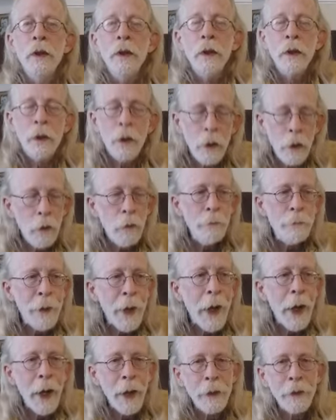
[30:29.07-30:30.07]
Go
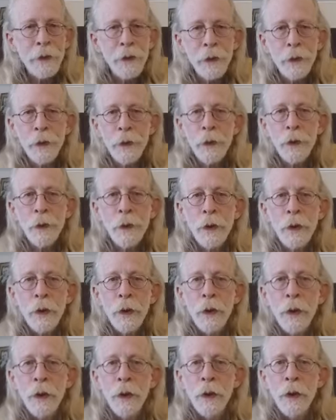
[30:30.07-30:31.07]
back to
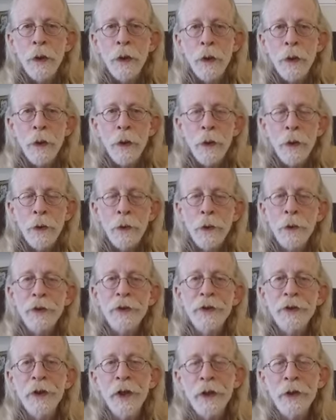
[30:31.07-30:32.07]
your
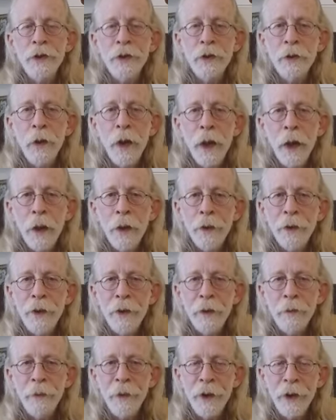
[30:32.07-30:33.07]

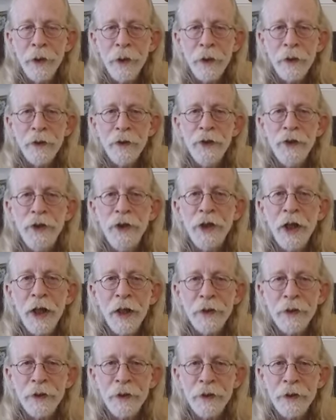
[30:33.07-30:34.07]
sexuality being
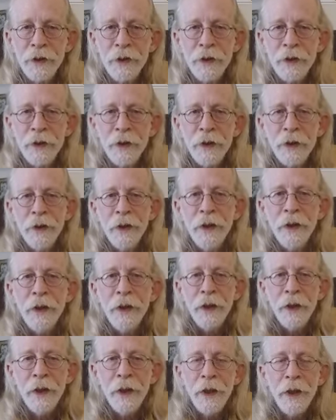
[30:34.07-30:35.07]
just
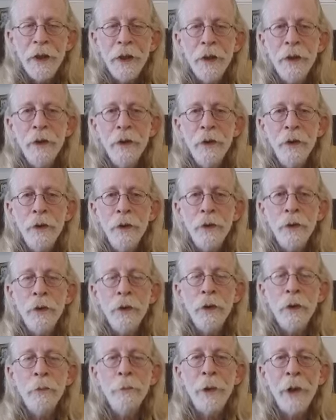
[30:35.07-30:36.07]
in
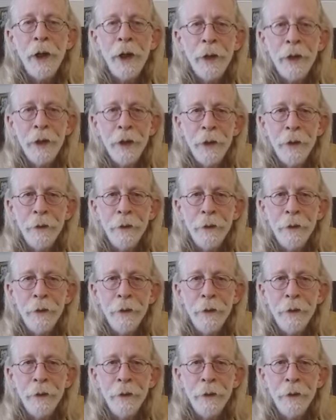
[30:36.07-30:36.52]
your body.